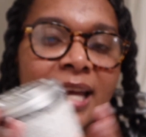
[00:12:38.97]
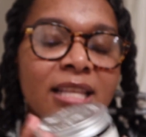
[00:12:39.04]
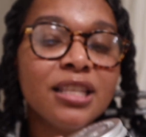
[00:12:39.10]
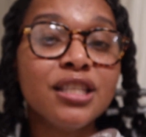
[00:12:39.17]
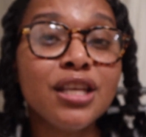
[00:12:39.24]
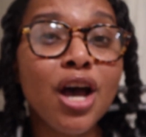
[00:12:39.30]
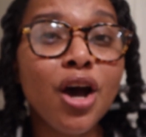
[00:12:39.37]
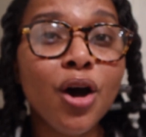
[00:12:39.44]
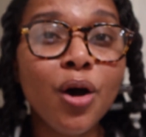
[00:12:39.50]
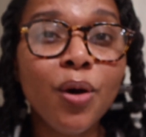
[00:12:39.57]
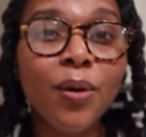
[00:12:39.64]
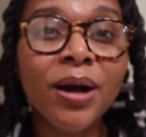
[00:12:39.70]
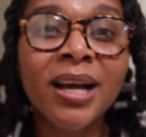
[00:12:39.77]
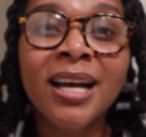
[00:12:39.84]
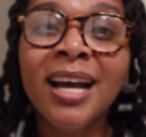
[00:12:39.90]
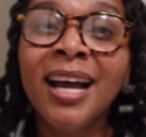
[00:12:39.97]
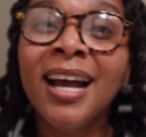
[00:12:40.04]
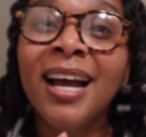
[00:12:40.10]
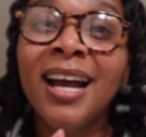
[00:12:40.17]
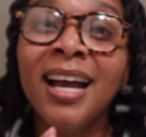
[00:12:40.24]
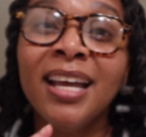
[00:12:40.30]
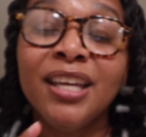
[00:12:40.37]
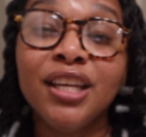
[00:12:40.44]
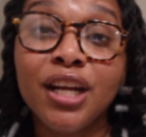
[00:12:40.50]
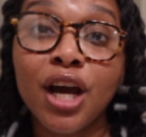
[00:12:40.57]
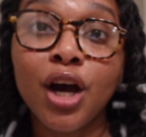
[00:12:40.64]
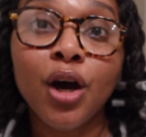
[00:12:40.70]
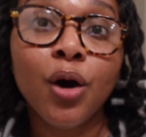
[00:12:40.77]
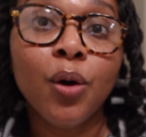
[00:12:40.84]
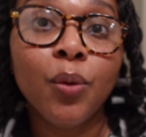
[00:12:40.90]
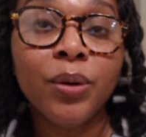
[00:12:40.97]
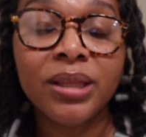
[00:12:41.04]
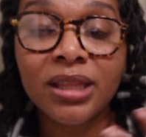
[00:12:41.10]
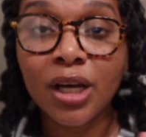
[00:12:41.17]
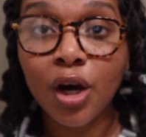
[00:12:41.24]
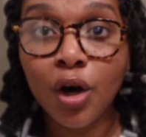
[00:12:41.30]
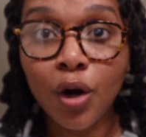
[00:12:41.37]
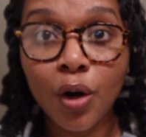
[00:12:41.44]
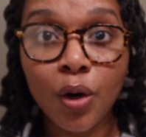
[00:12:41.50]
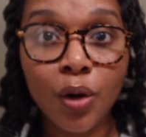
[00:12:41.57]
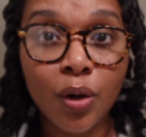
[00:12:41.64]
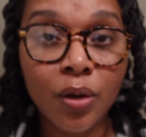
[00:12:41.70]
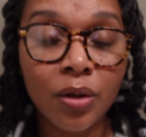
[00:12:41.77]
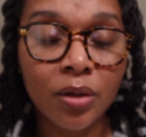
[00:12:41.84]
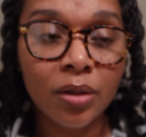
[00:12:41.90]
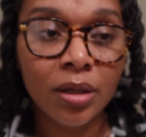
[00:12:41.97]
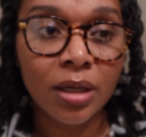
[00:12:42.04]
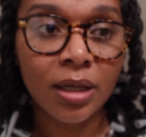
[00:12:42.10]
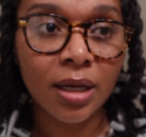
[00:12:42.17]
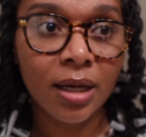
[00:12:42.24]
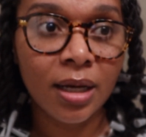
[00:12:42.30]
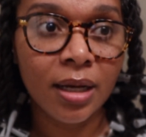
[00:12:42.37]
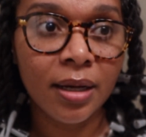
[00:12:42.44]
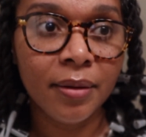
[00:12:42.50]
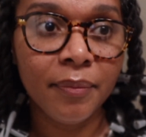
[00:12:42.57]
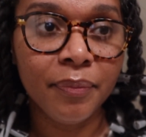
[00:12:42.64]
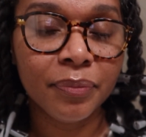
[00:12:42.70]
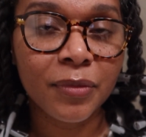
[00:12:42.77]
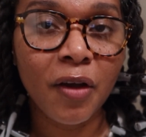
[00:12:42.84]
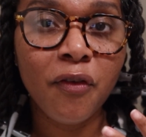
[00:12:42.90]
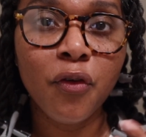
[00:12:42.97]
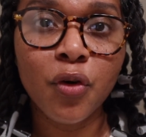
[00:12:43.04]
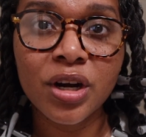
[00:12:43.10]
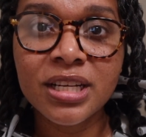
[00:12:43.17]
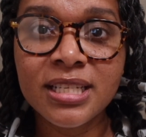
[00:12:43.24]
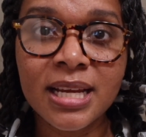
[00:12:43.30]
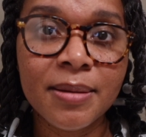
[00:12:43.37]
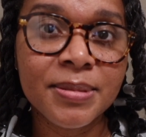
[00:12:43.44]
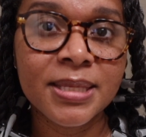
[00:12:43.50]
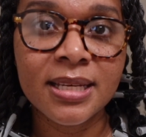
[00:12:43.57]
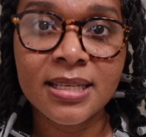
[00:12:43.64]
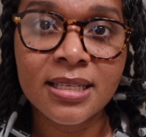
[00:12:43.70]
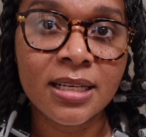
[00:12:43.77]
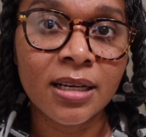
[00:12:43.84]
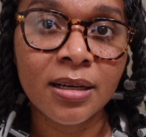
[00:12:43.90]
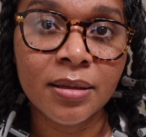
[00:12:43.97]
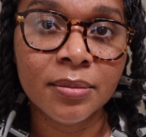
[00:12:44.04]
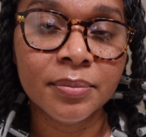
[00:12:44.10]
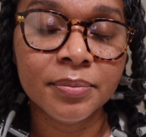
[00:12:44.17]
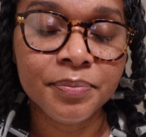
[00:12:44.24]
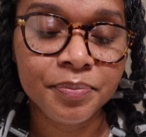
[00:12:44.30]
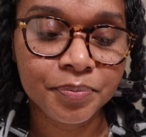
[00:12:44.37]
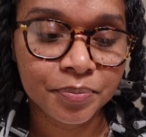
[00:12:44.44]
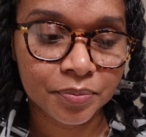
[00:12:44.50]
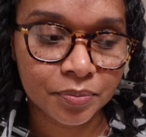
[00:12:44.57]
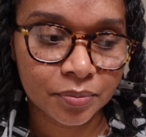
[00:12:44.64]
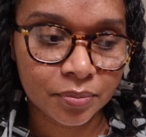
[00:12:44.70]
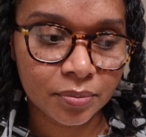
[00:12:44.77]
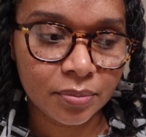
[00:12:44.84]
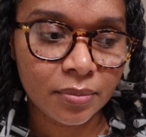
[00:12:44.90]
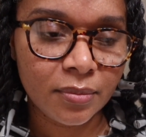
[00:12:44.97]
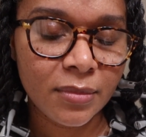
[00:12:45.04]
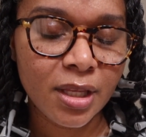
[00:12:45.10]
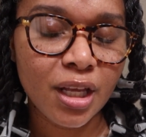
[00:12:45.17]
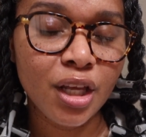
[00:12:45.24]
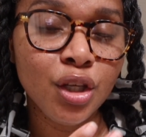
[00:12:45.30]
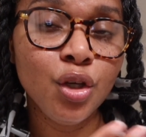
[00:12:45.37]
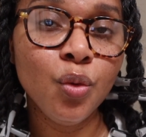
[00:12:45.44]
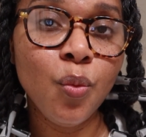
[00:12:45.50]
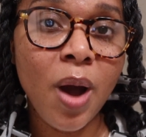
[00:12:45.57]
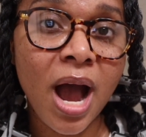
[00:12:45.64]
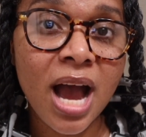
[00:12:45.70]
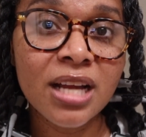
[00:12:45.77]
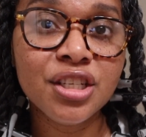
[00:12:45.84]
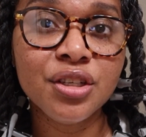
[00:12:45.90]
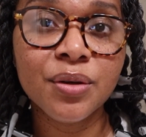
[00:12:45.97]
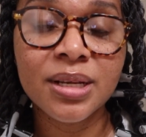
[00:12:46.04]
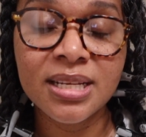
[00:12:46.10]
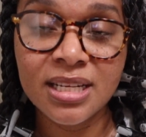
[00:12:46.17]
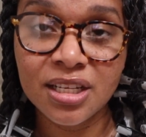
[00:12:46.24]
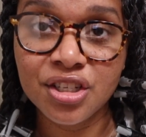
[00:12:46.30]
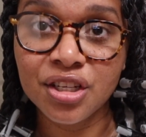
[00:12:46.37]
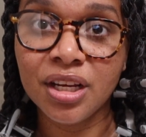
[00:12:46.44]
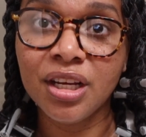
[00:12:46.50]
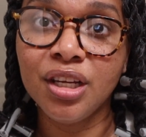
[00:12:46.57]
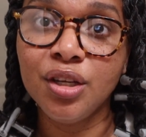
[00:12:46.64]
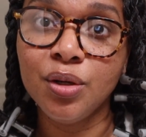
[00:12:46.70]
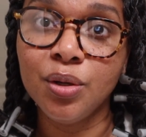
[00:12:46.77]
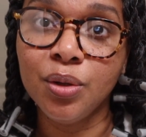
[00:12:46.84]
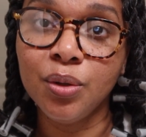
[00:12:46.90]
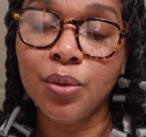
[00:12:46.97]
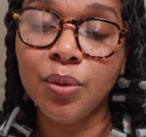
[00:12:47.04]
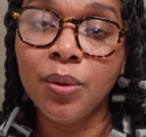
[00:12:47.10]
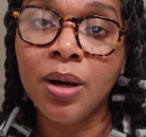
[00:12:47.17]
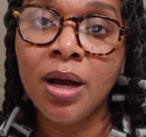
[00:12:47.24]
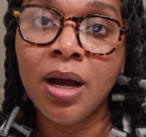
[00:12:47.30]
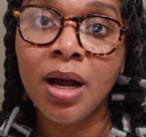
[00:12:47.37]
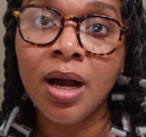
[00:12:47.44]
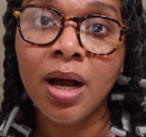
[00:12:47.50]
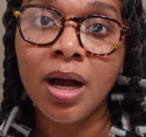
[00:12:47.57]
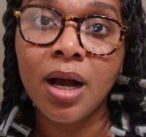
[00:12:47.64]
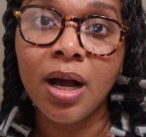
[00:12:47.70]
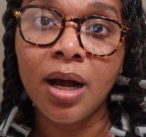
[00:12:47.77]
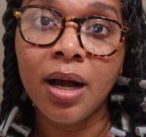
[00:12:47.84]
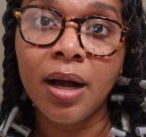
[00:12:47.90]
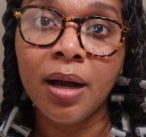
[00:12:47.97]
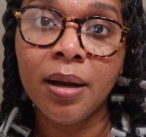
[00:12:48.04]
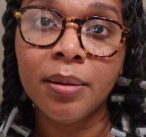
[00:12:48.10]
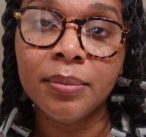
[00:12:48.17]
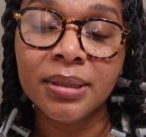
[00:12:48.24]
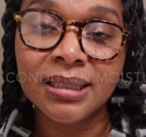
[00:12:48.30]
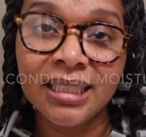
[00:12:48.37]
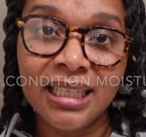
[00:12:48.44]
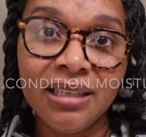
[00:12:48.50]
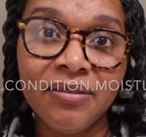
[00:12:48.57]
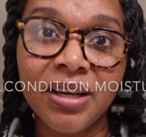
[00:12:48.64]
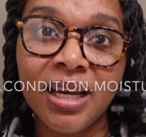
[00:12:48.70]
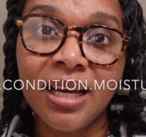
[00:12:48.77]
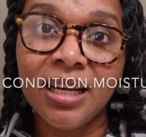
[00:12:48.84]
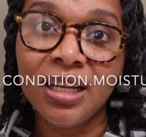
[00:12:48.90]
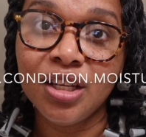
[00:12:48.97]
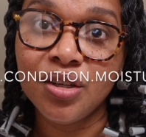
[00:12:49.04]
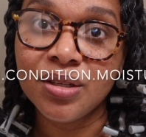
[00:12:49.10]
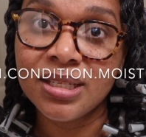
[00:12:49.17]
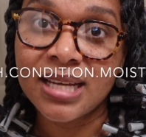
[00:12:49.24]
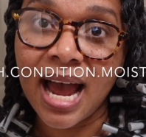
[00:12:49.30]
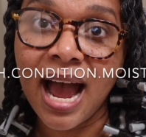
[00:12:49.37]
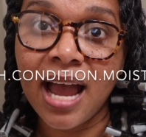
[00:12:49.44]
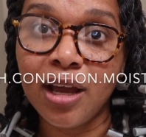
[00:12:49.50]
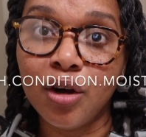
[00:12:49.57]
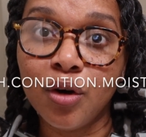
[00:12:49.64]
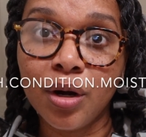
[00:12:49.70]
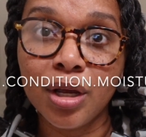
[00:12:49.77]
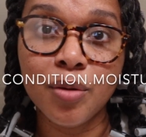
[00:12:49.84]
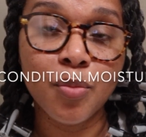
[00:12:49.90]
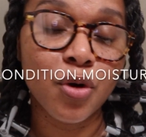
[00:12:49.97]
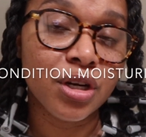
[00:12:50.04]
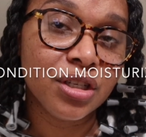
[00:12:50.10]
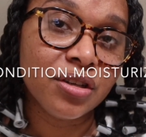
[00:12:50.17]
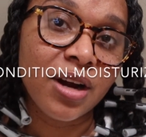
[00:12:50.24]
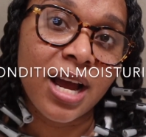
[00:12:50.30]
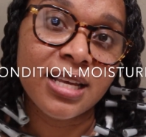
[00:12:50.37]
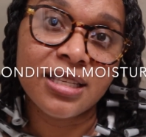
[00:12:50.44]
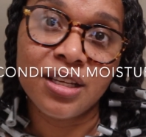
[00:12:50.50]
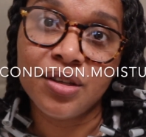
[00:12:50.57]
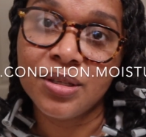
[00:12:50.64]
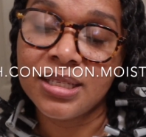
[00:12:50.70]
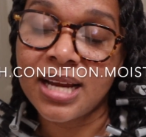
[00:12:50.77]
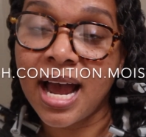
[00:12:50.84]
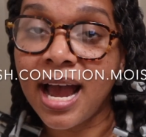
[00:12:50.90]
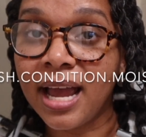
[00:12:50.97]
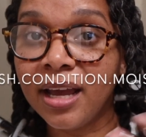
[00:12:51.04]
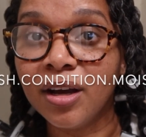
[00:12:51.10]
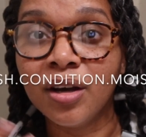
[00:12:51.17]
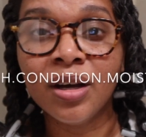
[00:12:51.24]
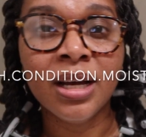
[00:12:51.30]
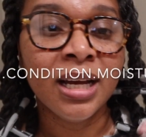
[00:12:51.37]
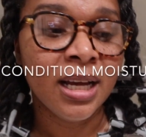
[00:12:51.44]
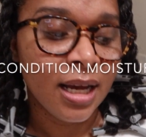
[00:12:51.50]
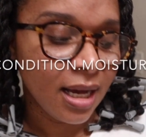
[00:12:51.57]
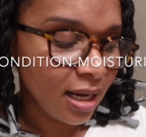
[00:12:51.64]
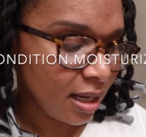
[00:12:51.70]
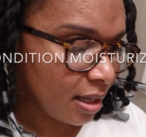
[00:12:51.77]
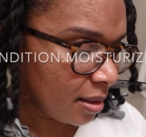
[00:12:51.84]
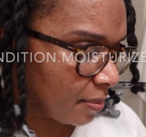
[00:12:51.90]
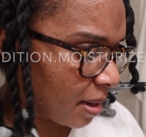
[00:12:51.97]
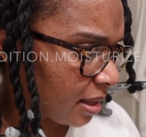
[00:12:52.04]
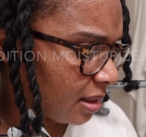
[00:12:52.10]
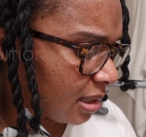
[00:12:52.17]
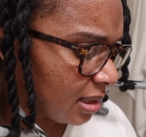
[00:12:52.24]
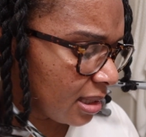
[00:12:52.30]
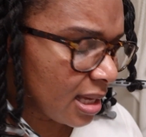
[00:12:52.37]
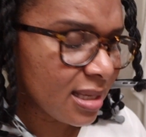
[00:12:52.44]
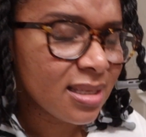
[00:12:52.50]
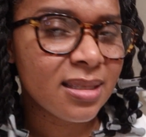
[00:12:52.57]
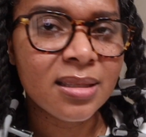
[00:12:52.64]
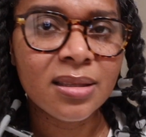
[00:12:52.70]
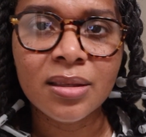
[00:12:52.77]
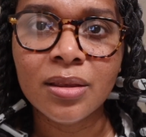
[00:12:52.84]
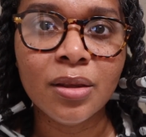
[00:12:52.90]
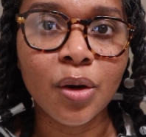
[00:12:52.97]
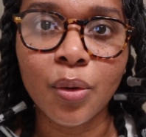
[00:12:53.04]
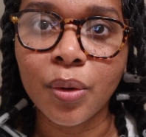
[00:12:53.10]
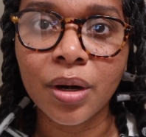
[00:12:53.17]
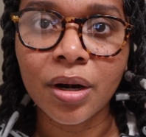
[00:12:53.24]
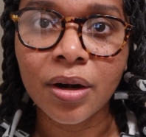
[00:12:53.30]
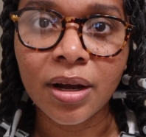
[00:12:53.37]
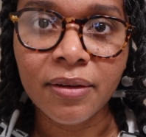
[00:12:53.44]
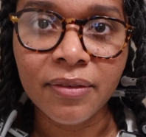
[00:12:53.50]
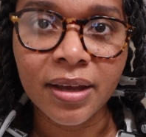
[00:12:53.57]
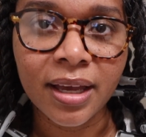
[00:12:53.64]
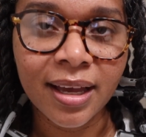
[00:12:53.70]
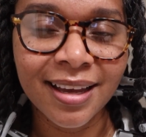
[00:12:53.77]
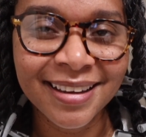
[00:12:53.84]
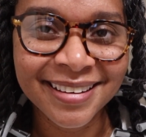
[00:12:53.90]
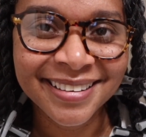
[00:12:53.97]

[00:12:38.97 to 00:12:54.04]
And so, you know, with the whole four-step system, you wash, you condition, you leave in, and you style, or you moisturize and you style. I think that's the order of it.